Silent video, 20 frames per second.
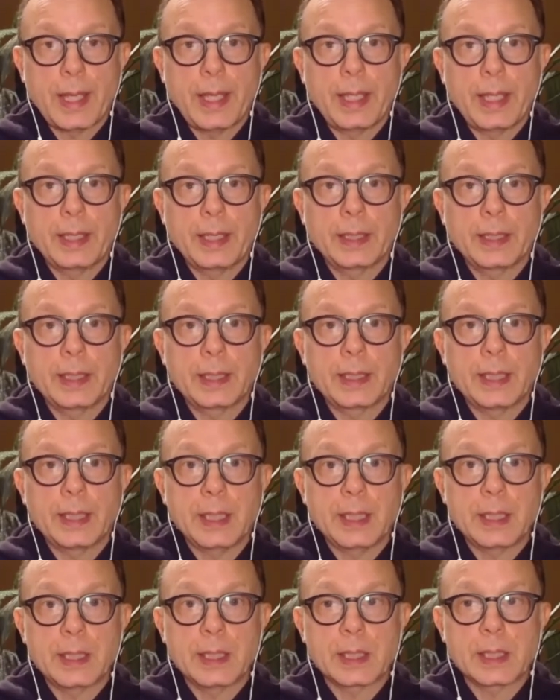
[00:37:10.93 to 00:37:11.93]
and the
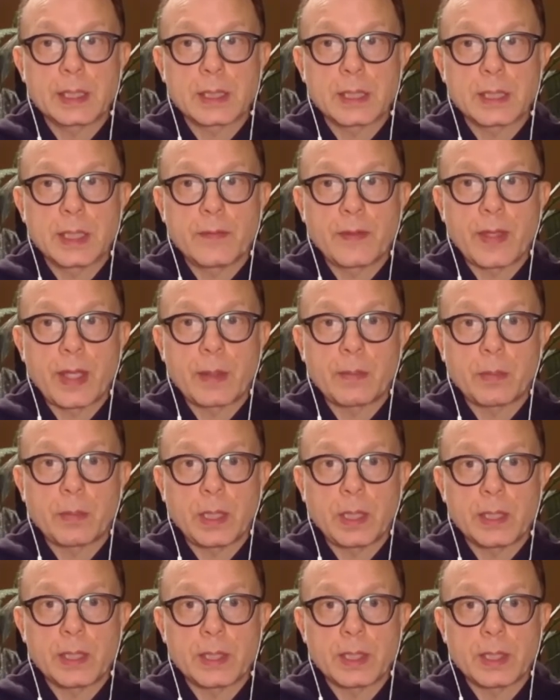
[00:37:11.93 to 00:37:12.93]
tendency of that
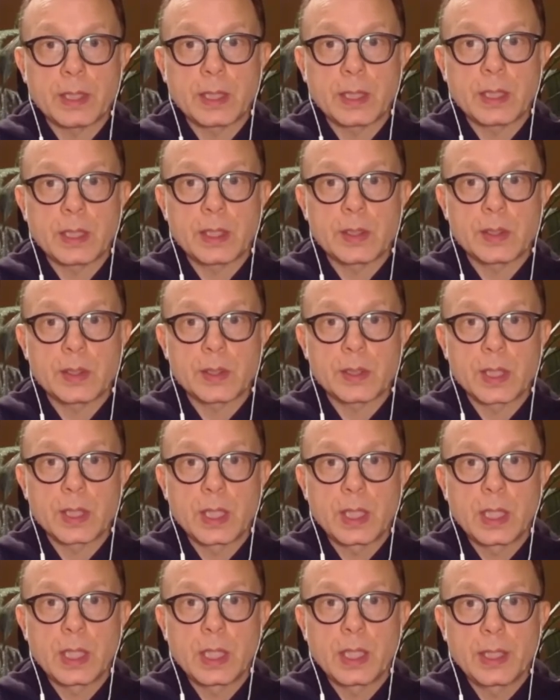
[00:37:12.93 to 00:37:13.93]
pleasantness
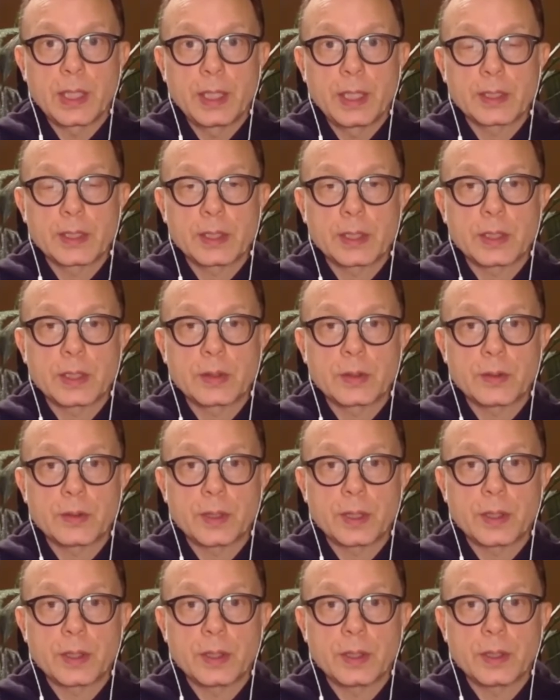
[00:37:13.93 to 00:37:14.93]
is to
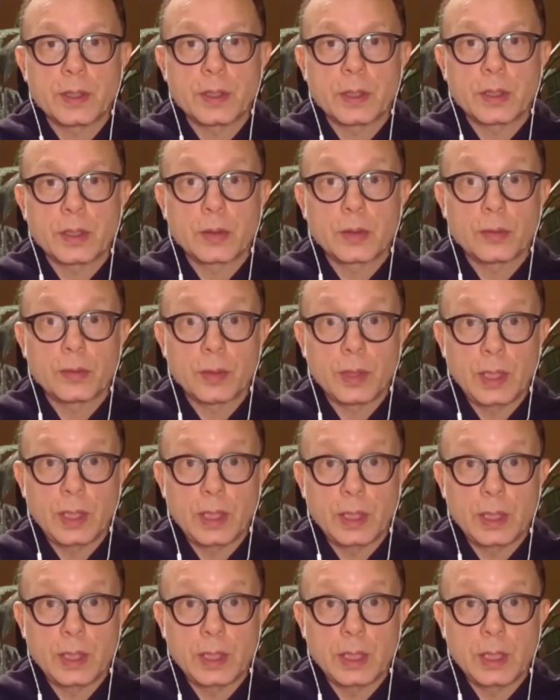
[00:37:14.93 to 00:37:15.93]
trigger
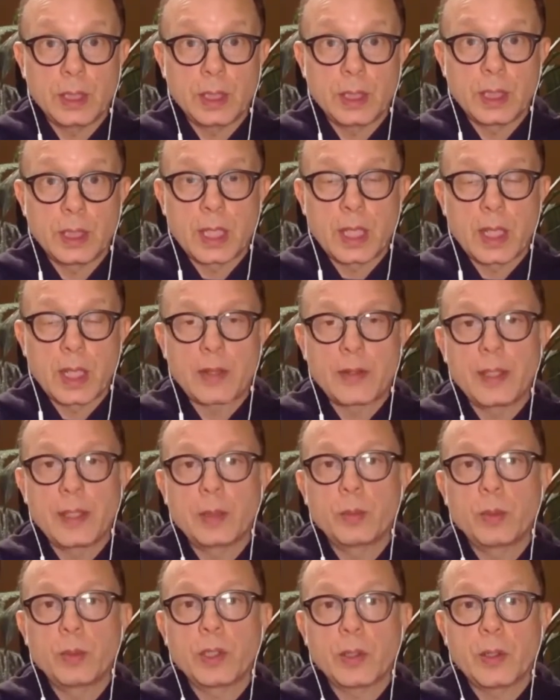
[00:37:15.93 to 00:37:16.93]
greed, then
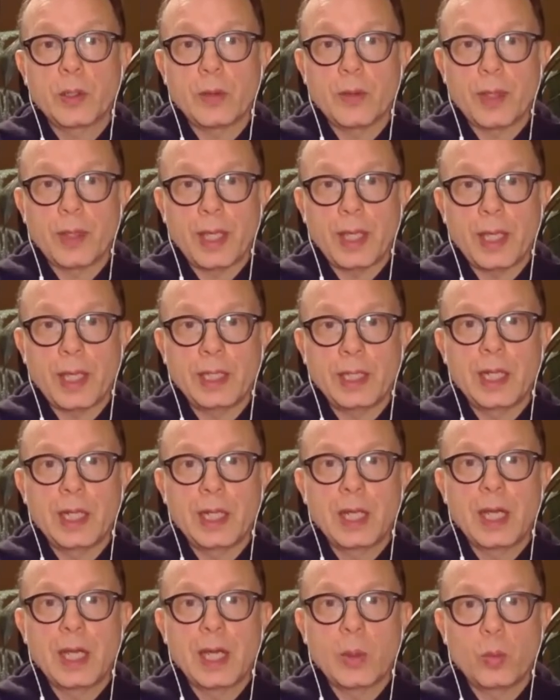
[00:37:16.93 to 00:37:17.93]
we call that
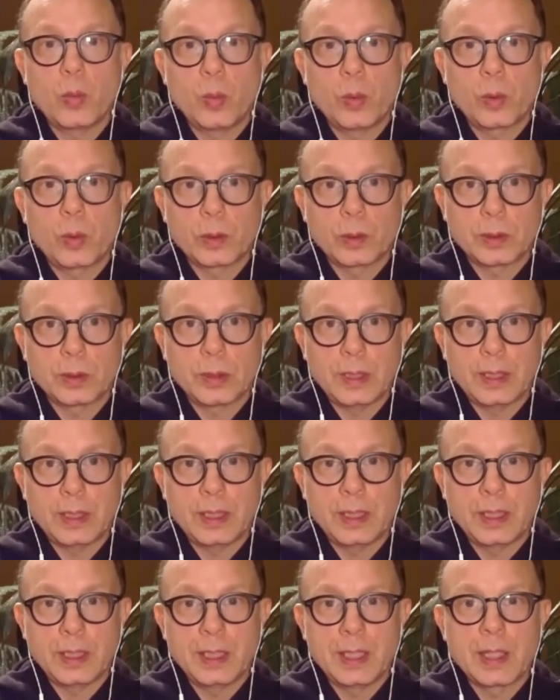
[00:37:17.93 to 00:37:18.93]
a
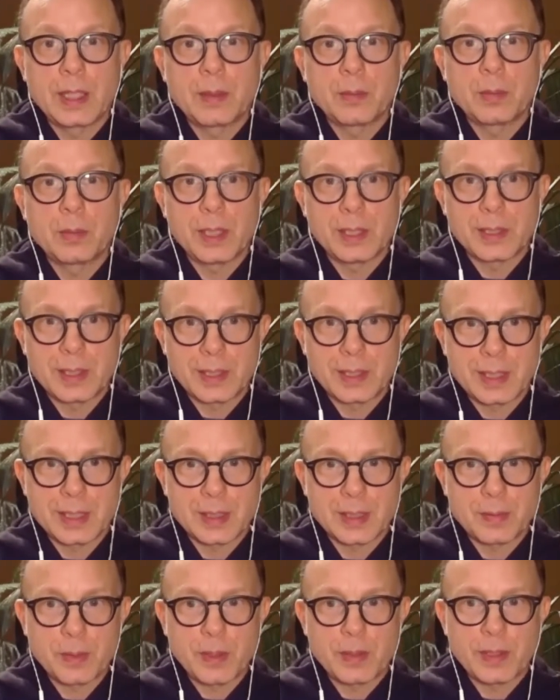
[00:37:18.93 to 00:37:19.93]
worldly pleasant
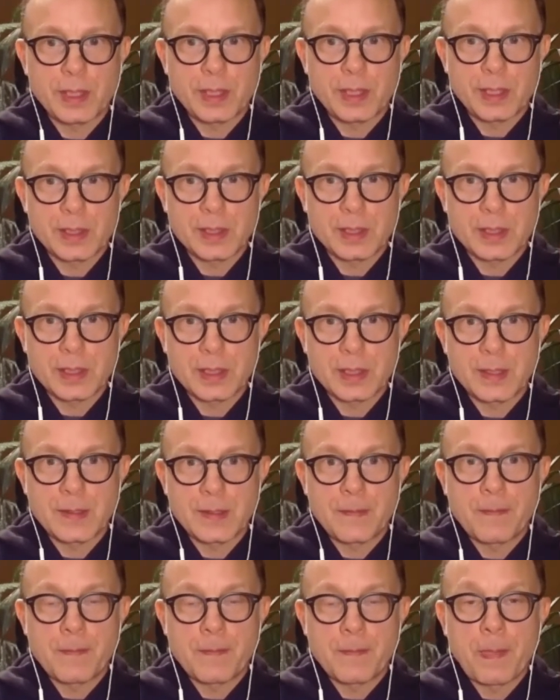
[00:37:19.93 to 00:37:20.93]
experience.
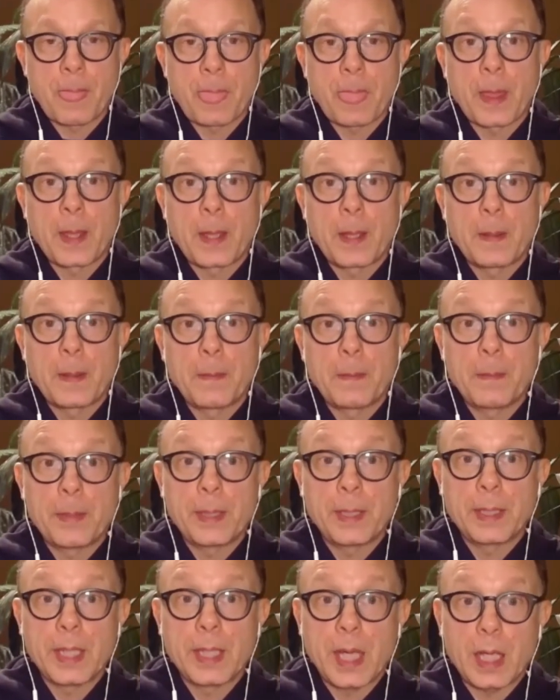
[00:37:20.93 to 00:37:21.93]

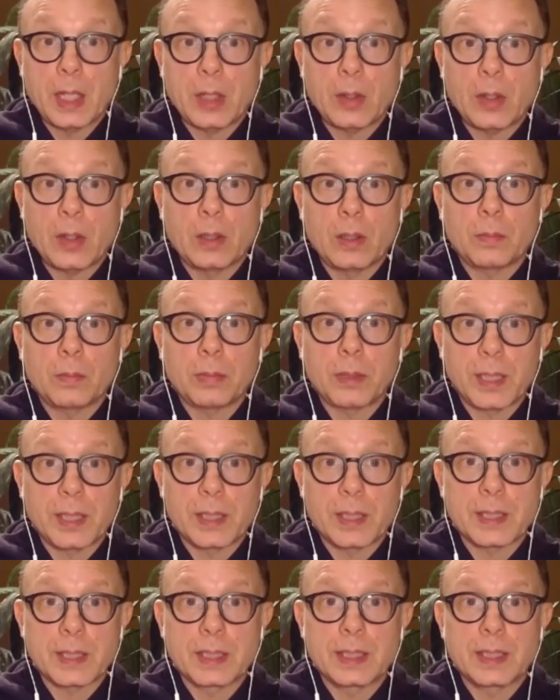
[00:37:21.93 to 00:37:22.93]
But not all
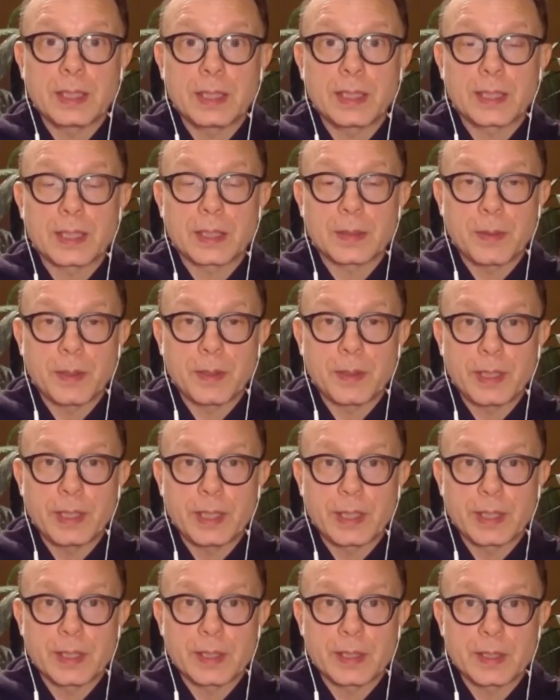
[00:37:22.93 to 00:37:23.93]
pleasant
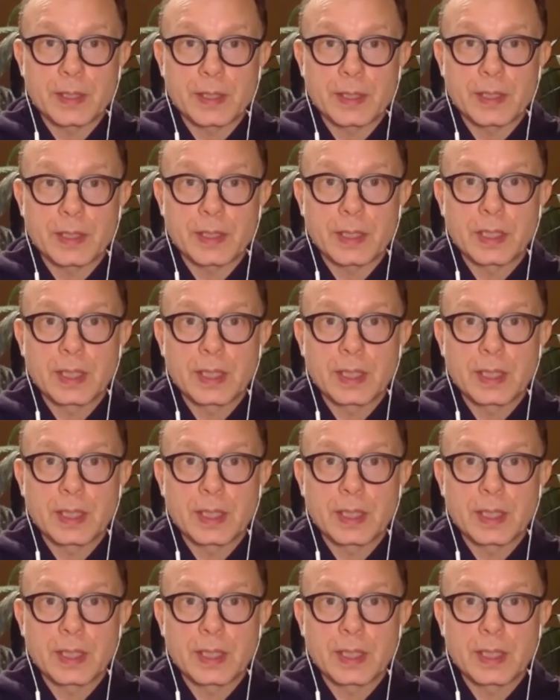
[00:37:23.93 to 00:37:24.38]
experiences